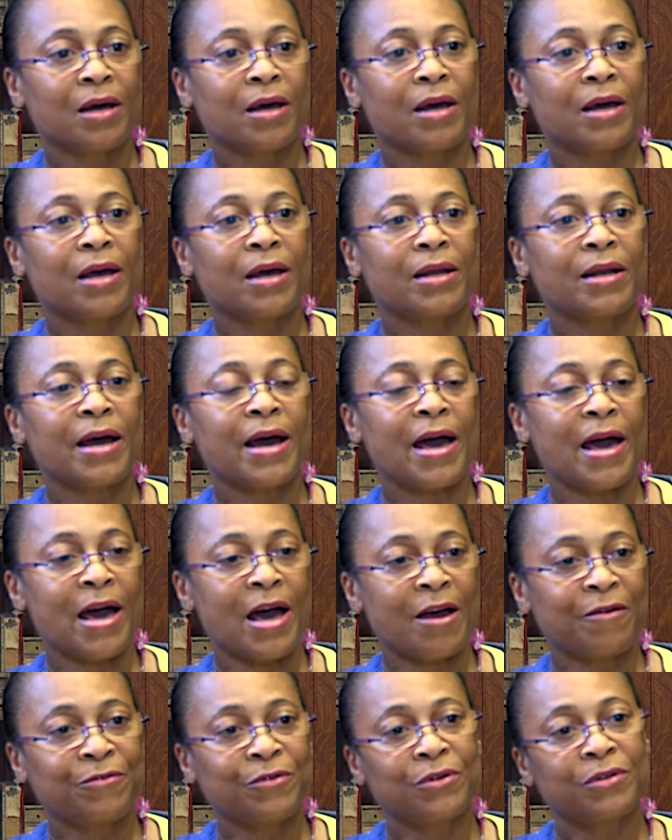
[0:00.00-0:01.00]
And
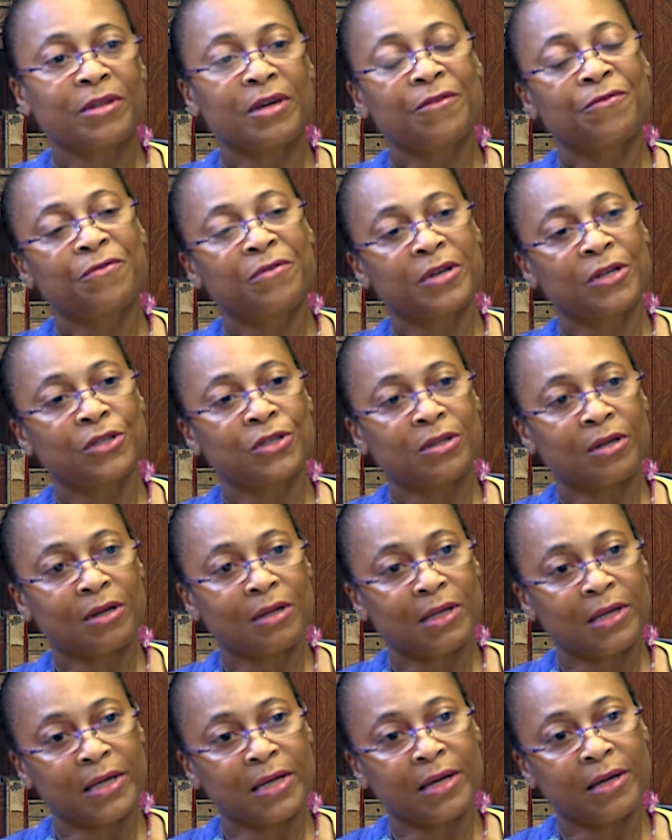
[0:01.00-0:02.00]
after they finish the
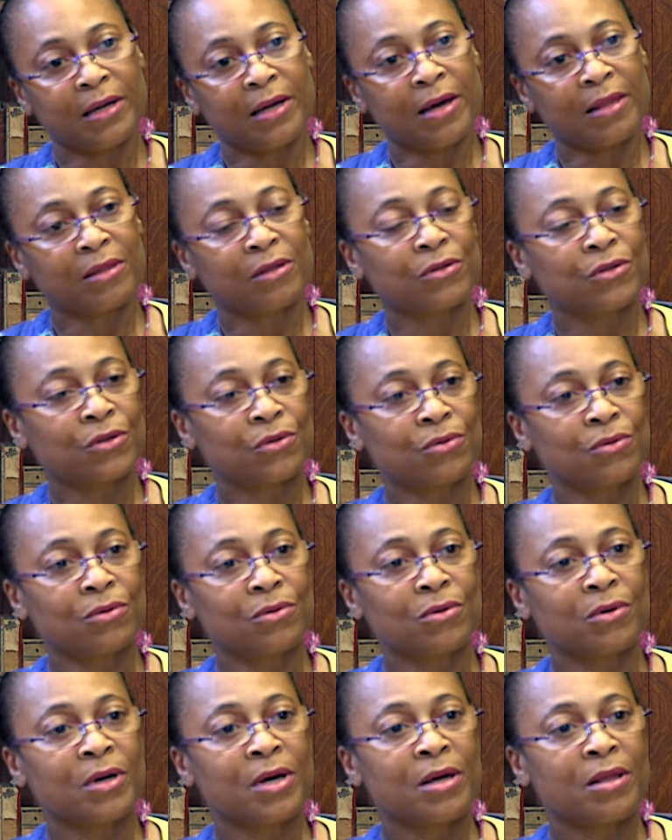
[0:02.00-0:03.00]
clinic at the
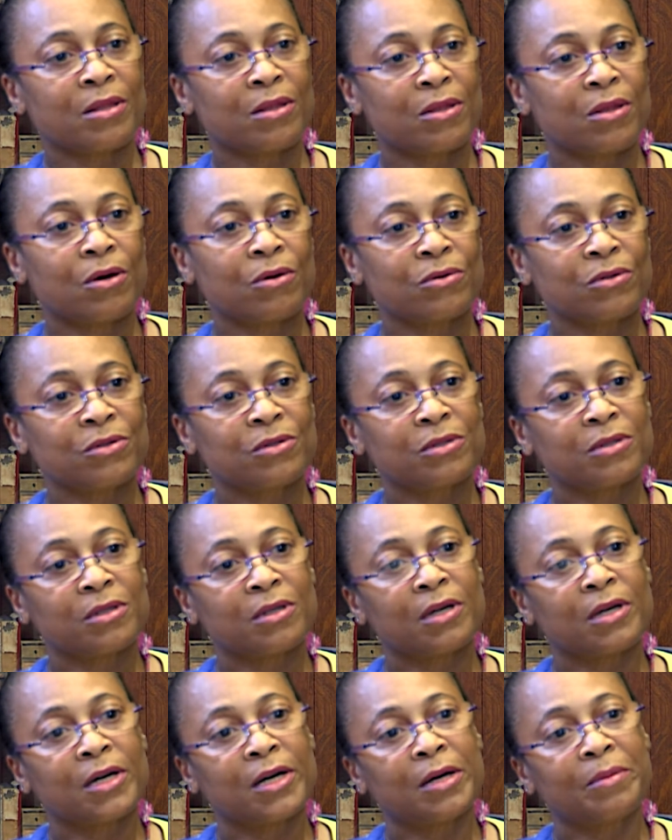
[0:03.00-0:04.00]
school,
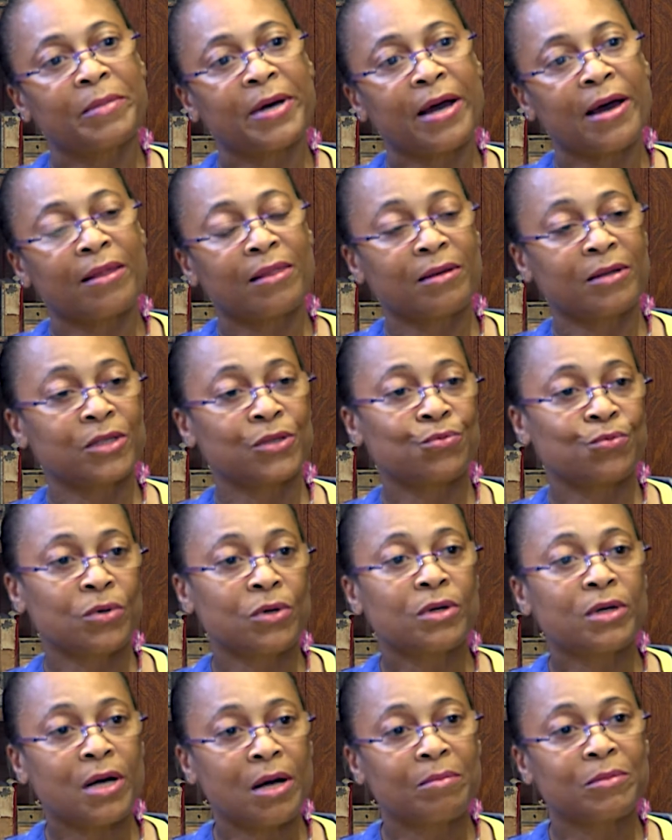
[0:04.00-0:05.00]
those um, athletes
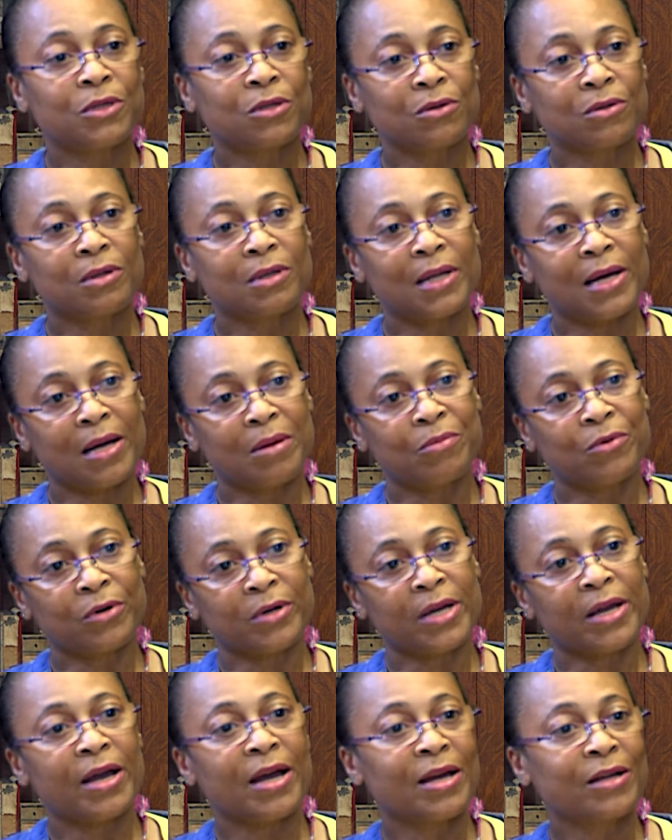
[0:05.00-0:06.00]
will come to the
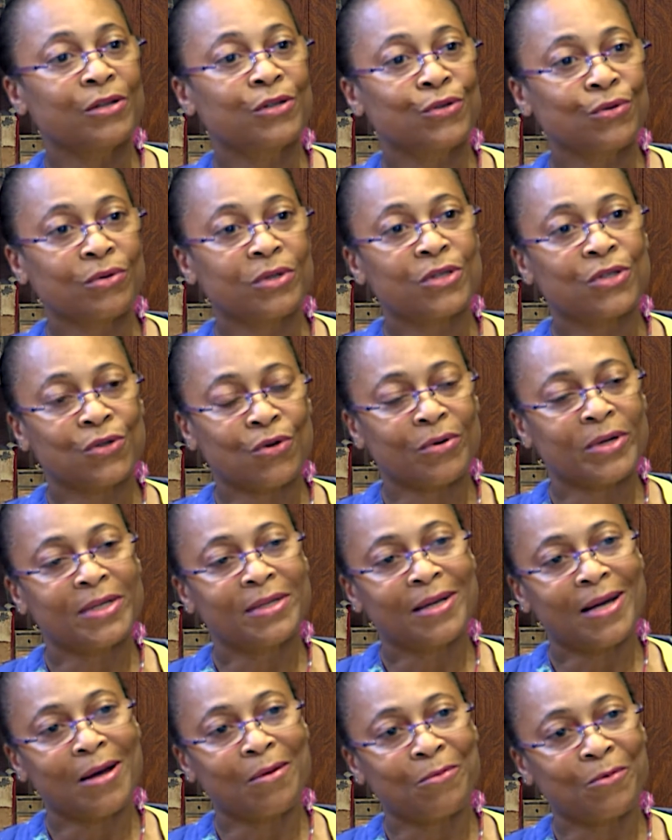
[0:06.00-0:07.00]
library and do a story
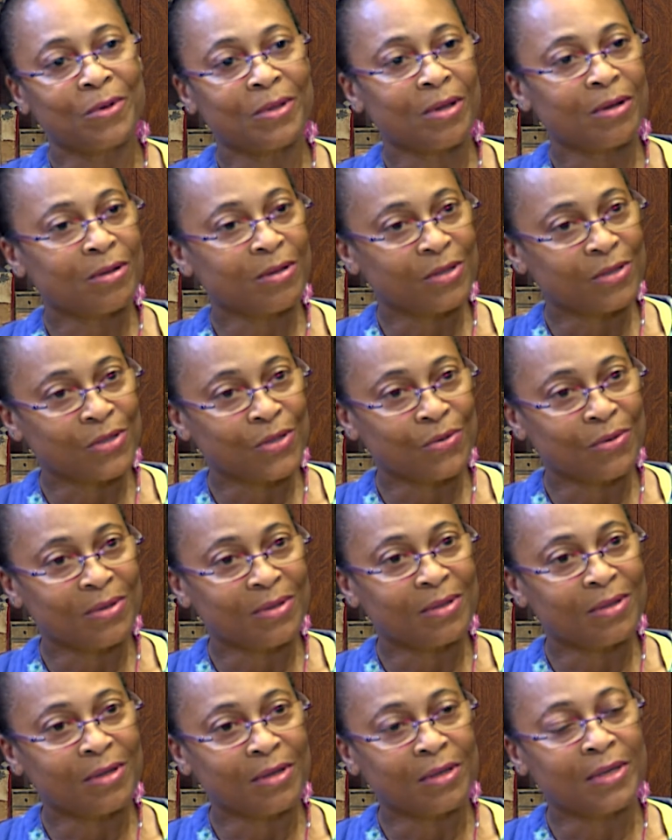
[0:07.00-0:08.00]
time with the
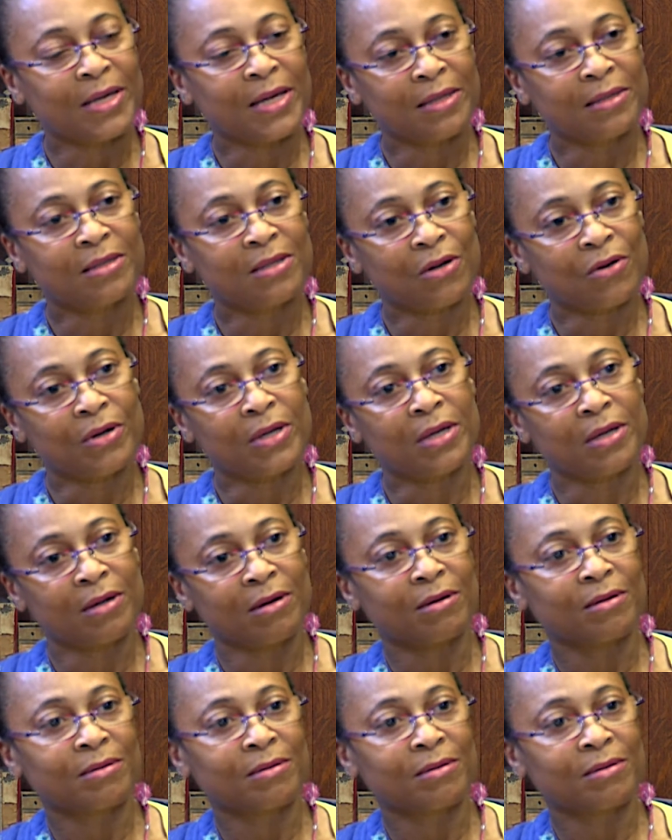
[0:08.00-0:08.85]
student, the kids that are here.